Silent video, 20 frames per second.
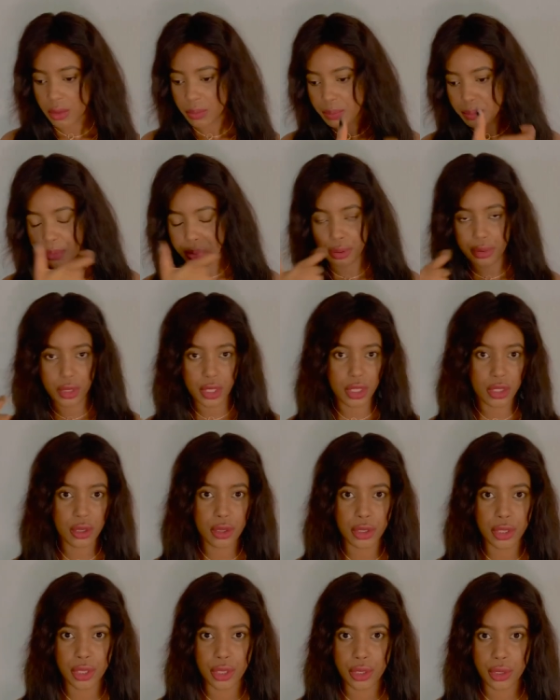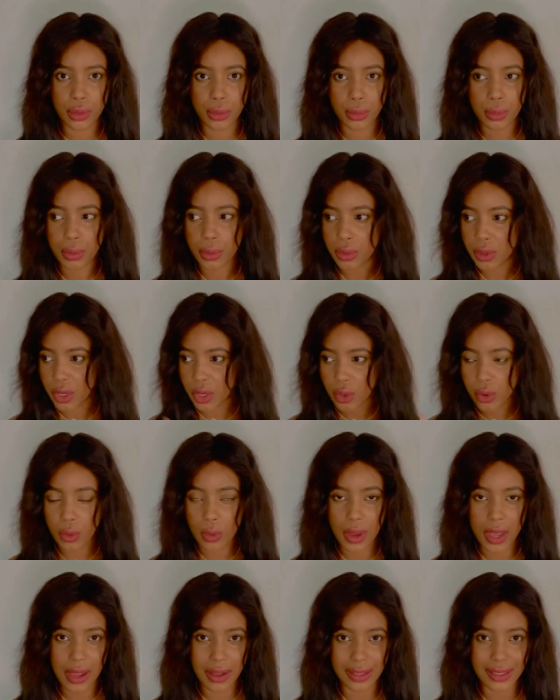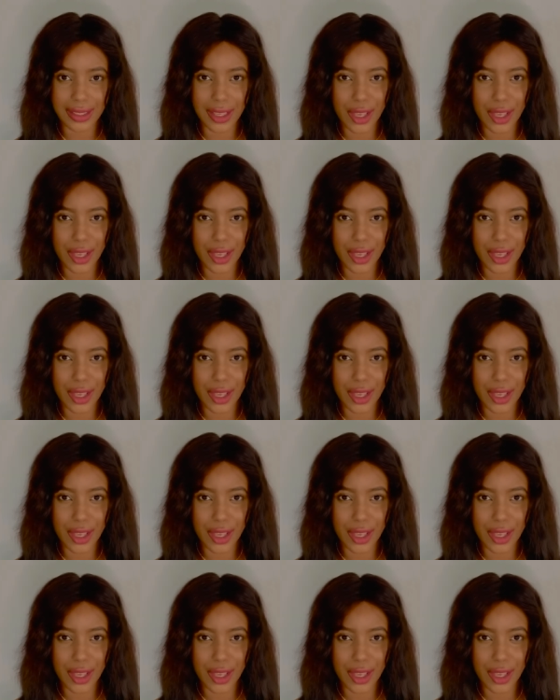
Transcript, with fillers: put it on you, go out.